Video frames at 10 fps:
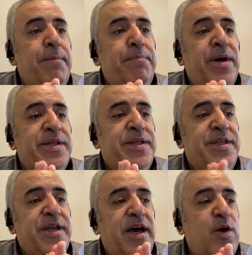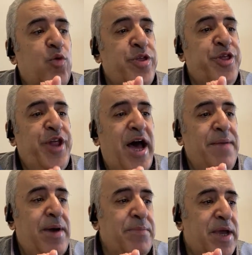But with
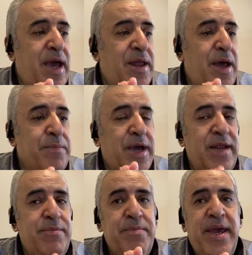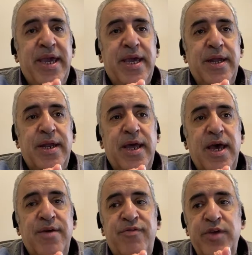time, I'm gonna be making
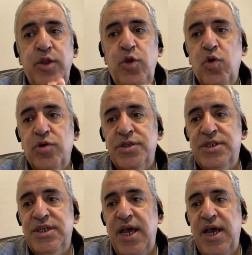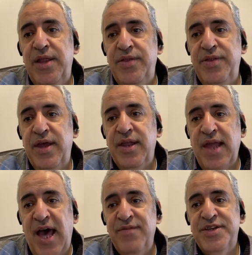videos and
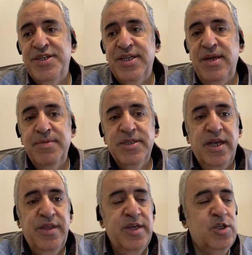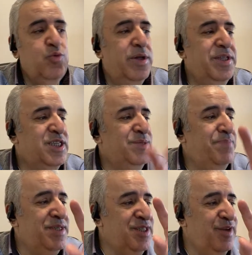live streams like this one,
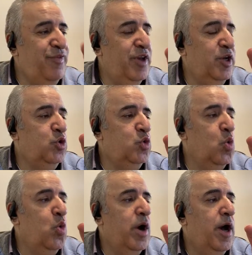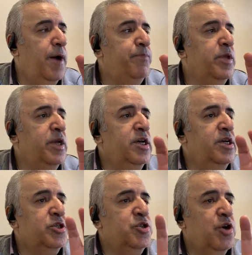specific to
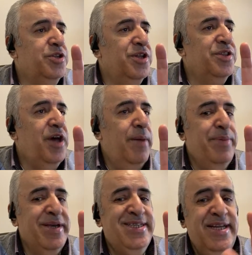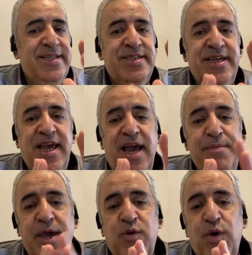certain topics. Let's say I
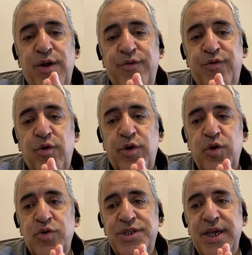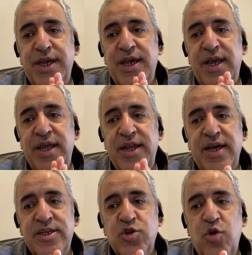make one for using
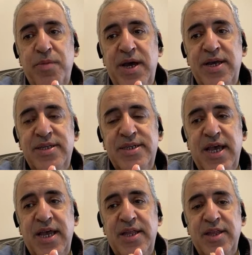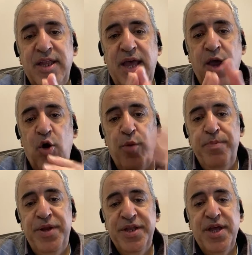Linux commands, and I
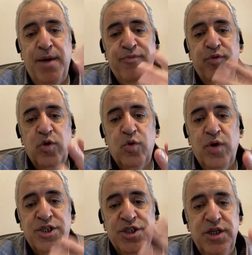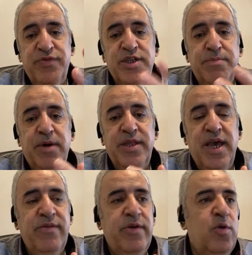open it up for question. If somebody
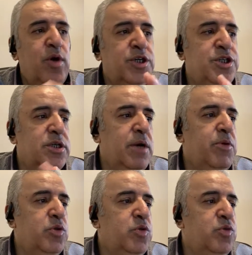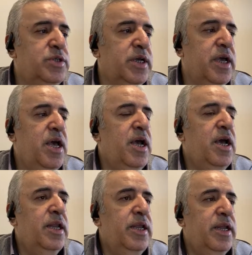have a question about using
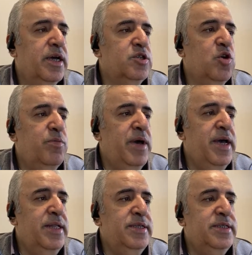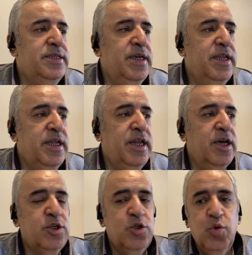Linux commands,
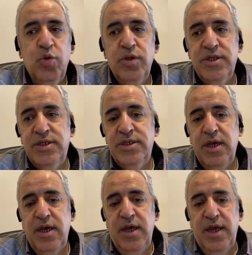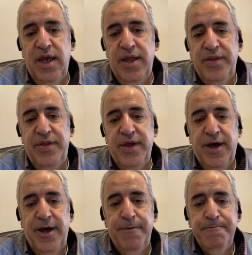Linux tools, and
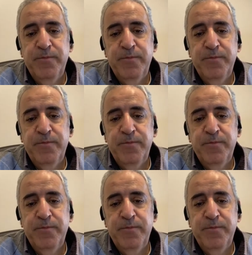I